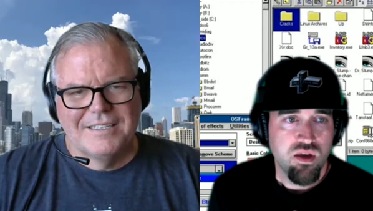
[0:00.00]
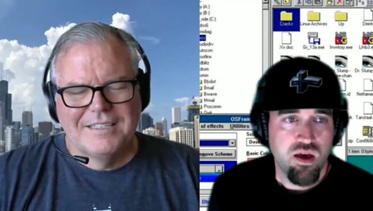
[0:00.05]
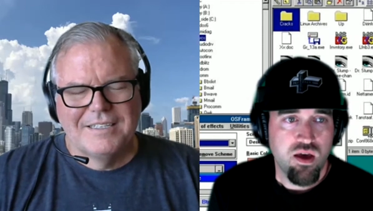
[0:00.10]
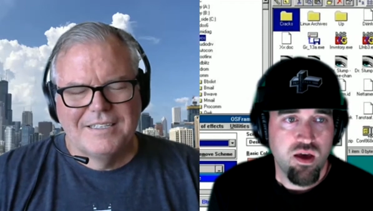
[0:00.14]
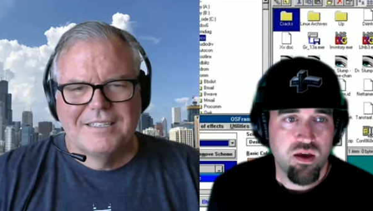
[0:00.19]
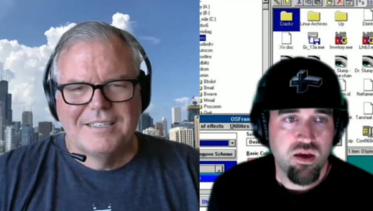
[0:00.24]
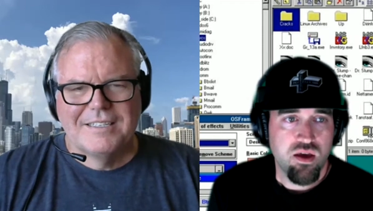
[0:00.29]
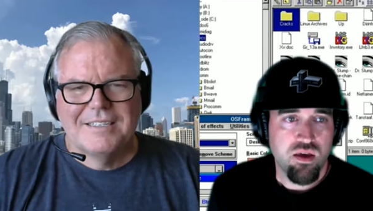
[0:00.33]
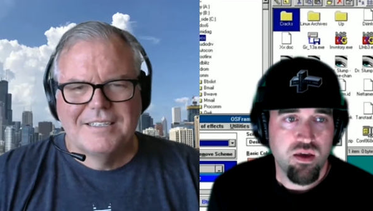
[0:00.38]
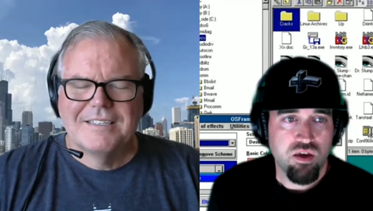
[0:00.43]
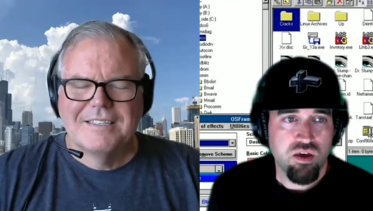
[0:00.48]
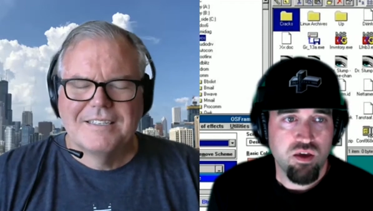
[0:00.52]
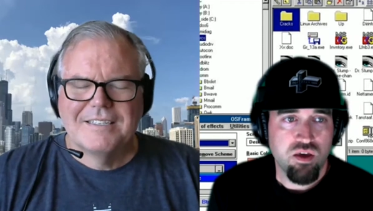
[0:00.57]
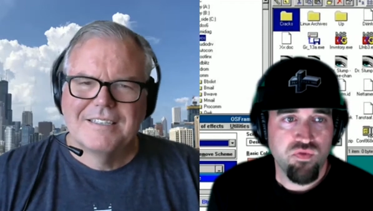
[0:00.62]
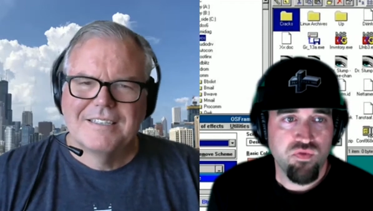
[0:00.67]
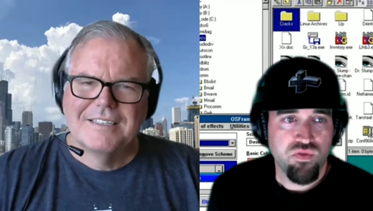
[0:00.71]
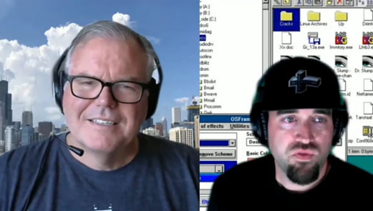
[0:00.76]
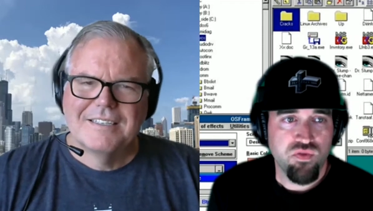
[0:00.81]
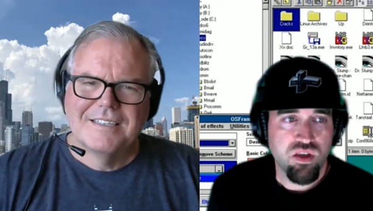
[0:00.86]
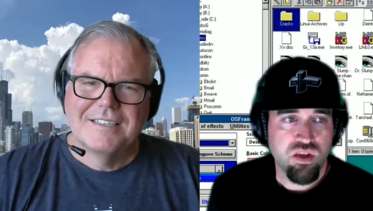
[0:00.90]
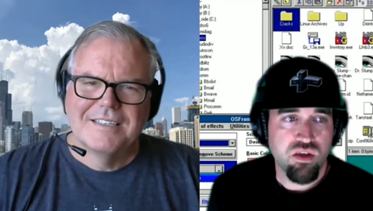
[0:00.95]
Speaker 1: uh, if
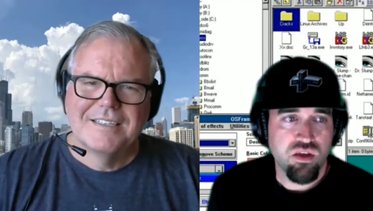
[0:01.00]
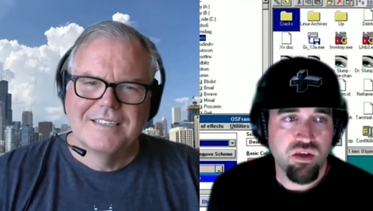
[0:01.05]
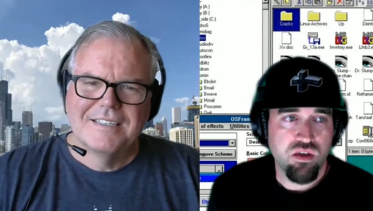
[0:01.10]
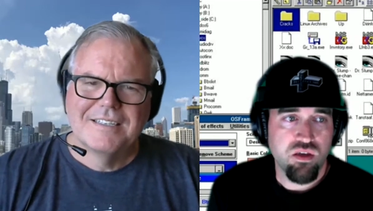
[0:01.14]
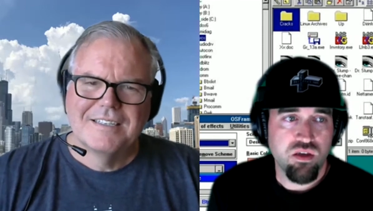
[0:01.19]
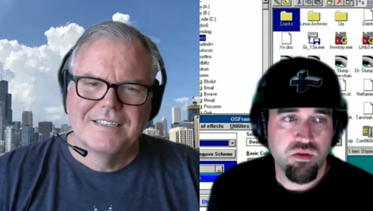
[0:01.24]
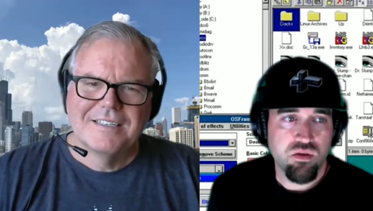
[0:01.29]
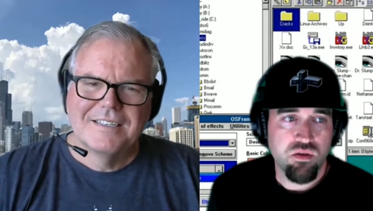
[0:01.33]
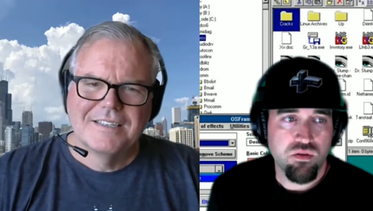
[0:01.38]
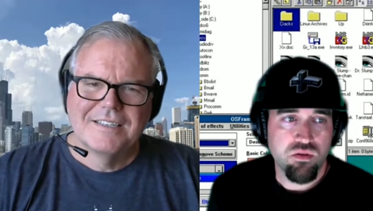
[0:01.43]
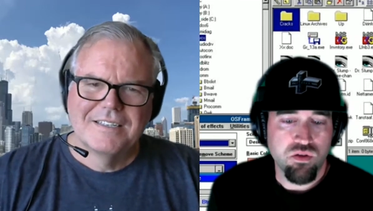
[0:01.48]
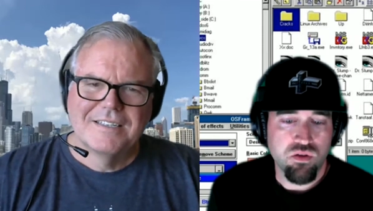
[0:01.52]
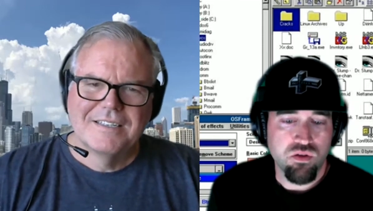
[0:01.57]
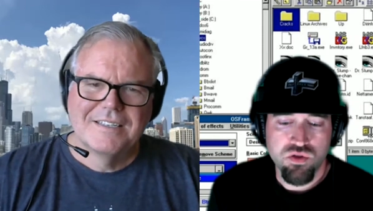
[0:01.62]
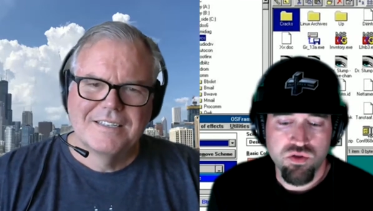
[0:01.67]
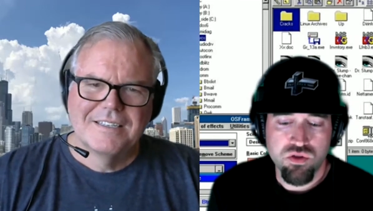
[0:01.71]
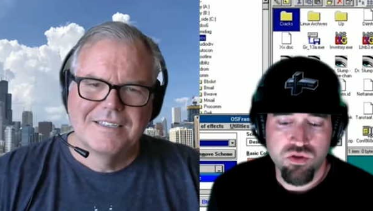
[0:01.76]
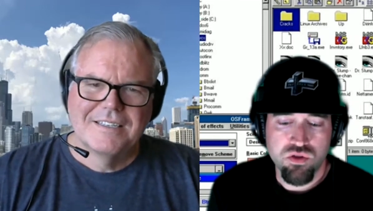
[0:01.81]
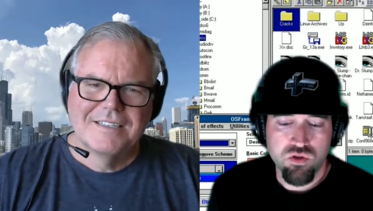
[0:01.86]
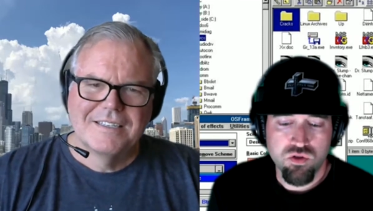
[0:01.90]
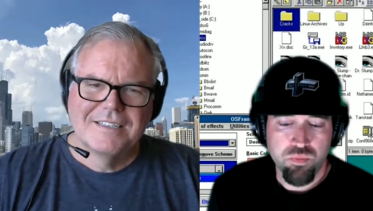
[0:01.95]
the
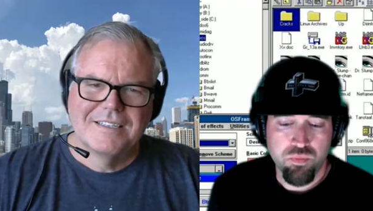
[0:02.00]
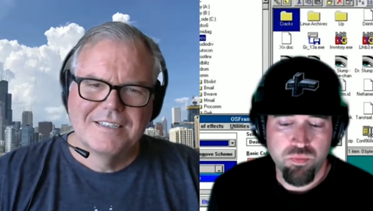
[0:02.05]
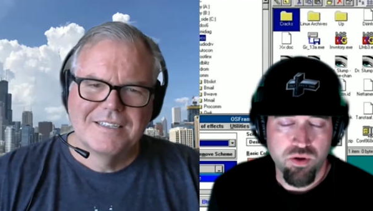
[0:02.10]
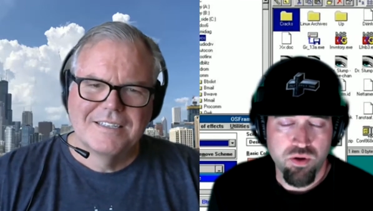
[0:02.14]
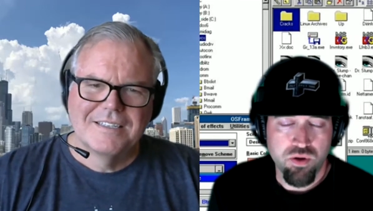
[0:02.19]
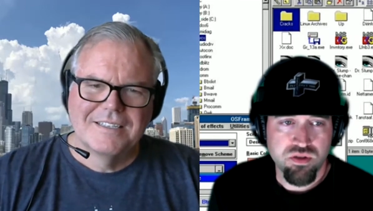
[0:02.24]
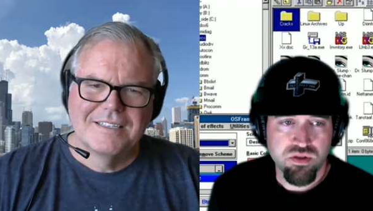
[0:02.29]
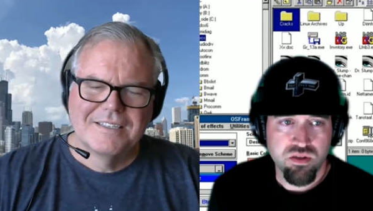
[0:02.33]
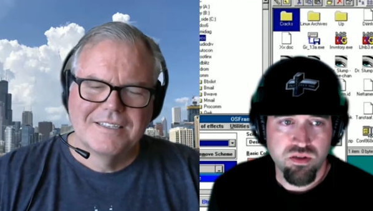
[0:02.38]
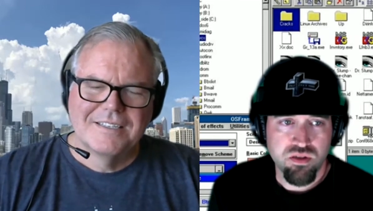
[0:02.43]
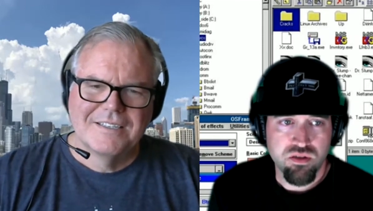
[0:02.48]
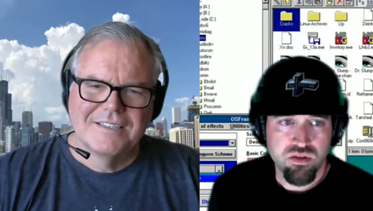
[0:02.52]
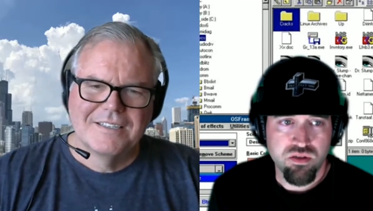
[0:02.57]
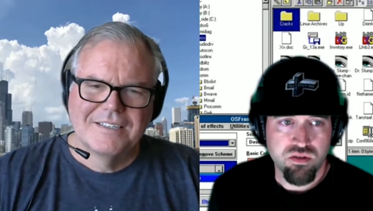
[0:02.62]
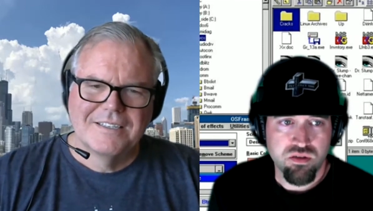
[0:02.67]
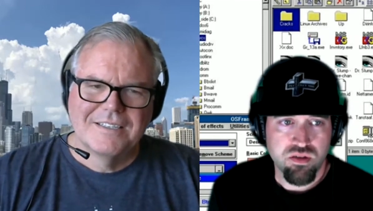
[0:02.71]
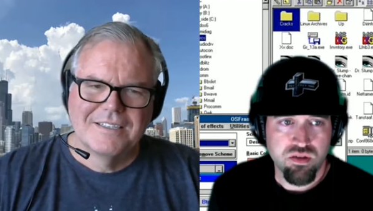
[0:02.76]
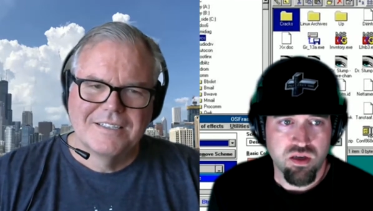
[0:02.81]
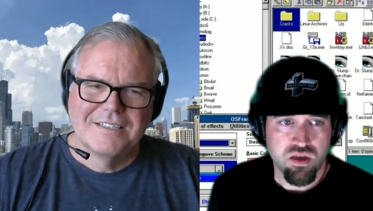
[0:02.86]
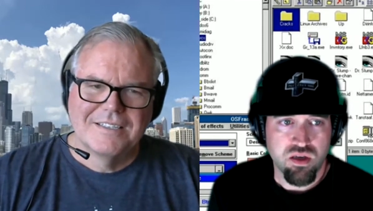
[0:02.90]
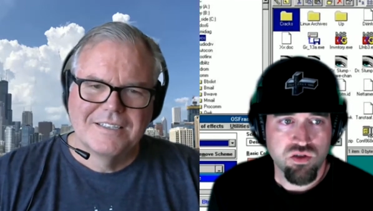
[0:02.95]
user who
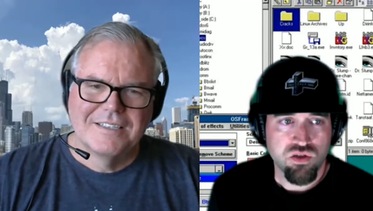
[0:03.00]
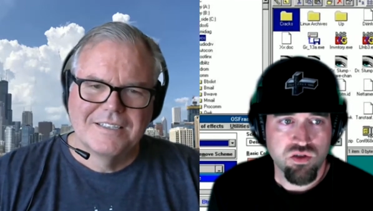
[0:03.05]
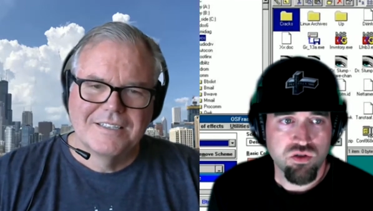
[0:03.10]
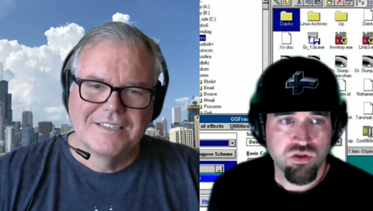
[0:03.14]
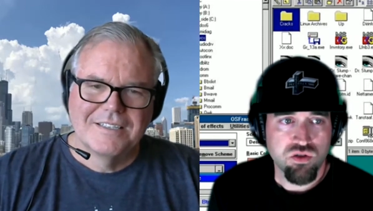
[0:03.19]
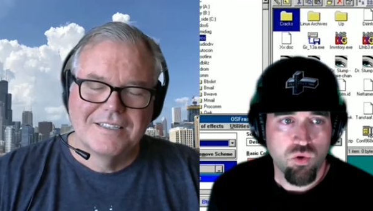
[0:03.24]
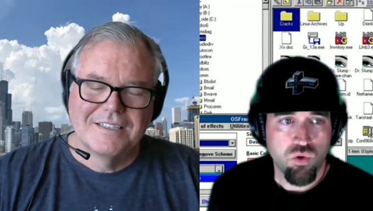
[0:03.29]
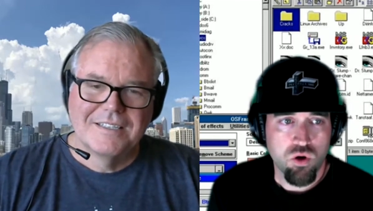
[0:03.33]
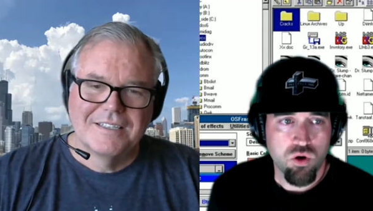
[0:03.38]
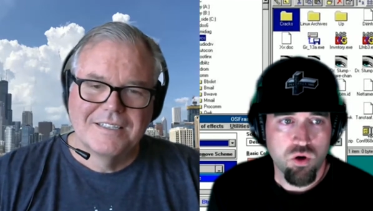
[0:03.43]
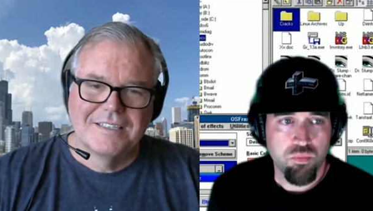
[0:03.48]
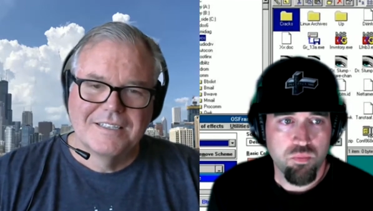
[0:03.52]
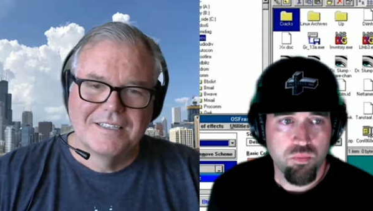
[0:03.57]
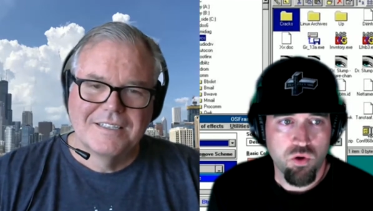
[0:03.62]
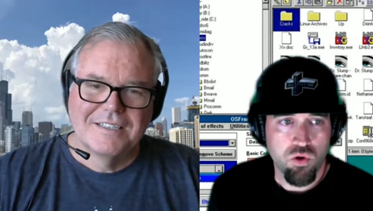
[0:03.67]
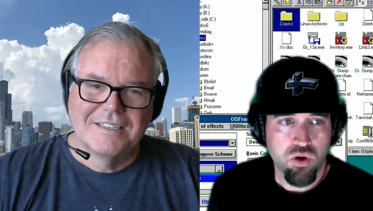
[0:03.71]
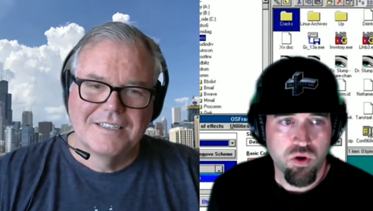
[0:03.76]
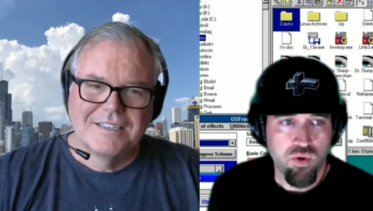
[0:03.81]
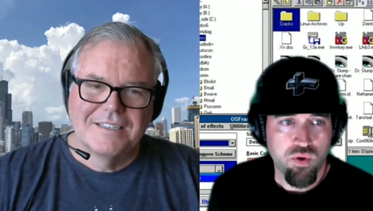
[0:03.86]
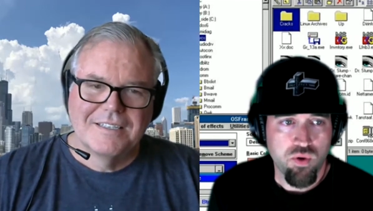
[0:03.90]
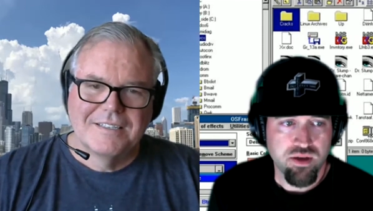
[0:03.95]
posted the issue or pull
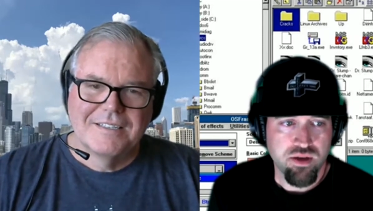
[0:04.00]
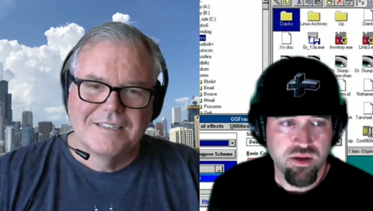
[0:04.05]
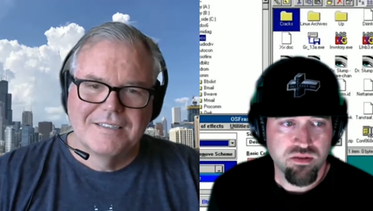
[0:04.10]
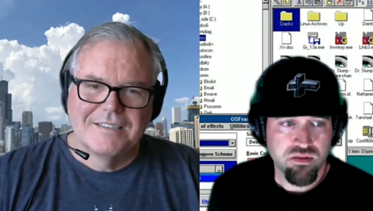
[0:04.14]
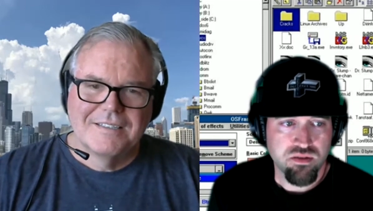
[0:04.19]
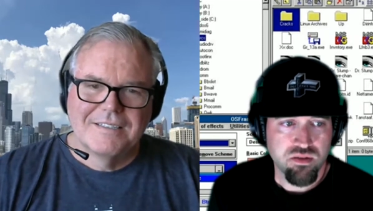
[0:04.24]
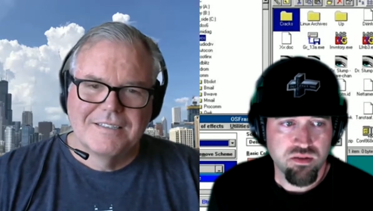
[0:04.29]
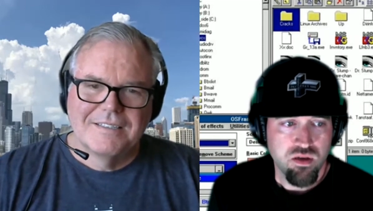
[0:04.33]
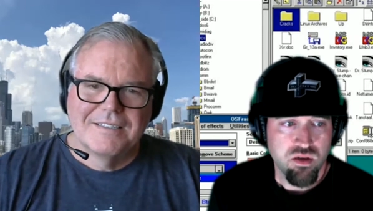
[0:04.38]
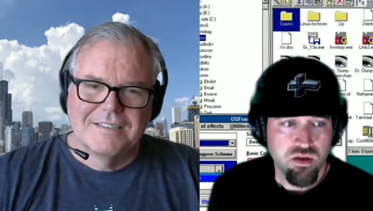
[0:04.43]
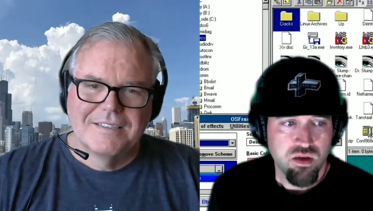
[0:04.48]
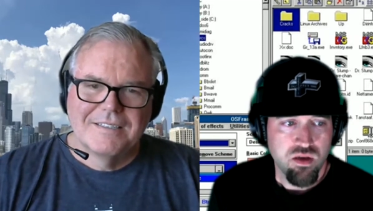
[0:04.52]
request